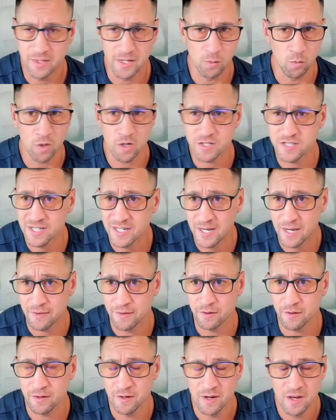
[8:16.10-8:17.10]
they work
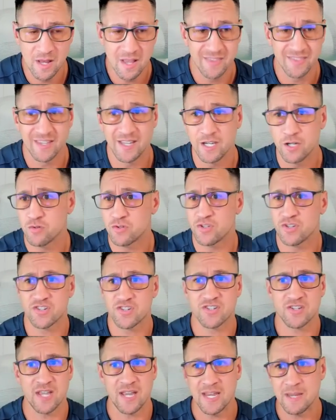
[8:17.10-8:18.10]
together. They use the
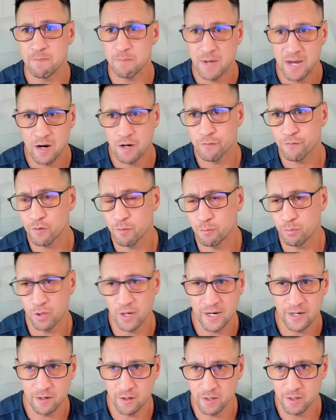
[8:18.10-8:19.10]
same powerful
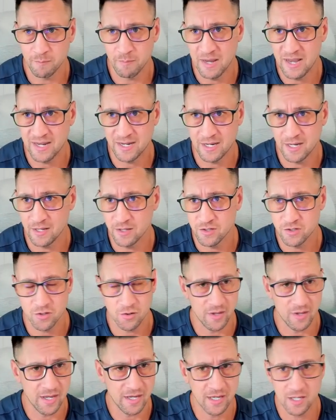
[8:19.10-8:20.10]
brain on the back end,
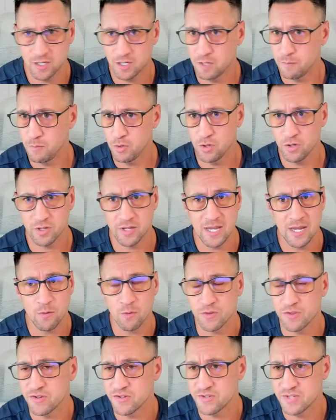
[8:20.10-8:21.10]
so they can
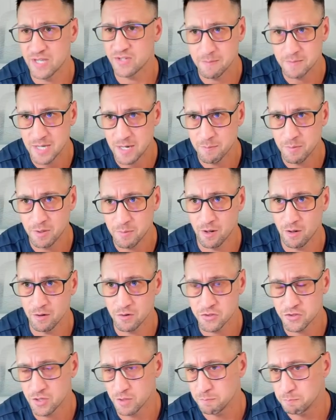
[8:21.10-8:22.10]
communicate with the same type of
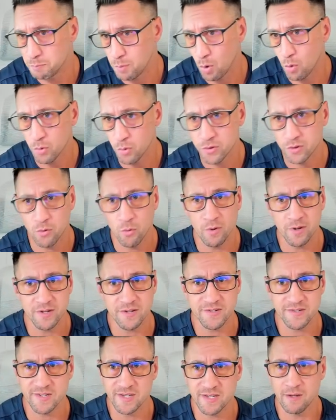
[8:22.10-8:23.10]
knowledge. They're both going
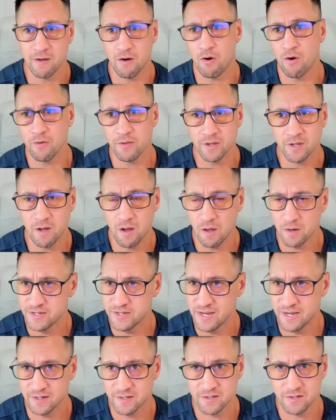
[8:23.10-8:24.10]
to see all the
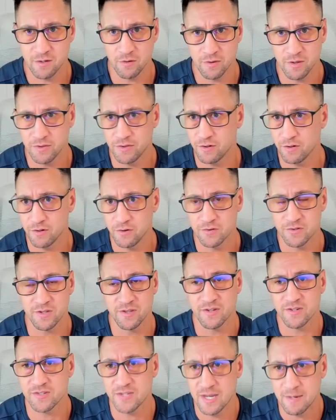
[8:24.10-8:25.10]
context so that they're
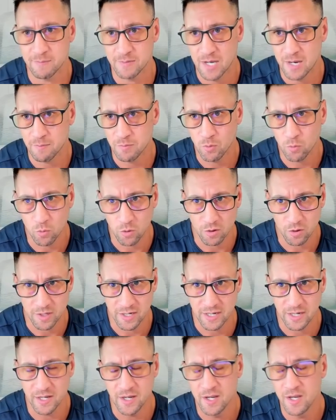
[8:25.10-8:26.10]
using the same type of
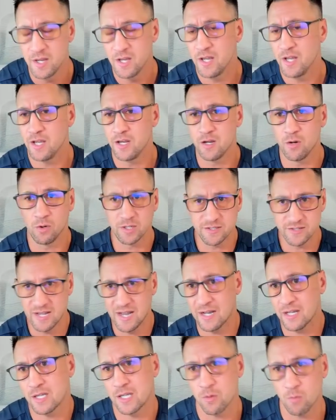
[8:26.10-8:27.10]
wording and know
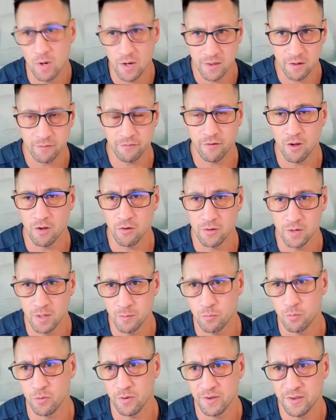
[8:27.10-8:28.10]
exactly why they're following
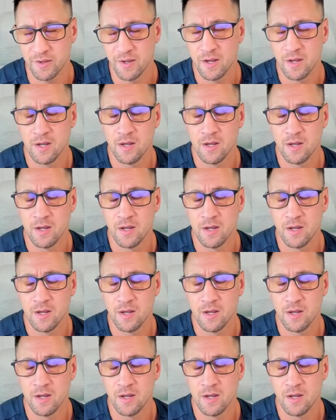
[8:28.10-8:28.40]
up with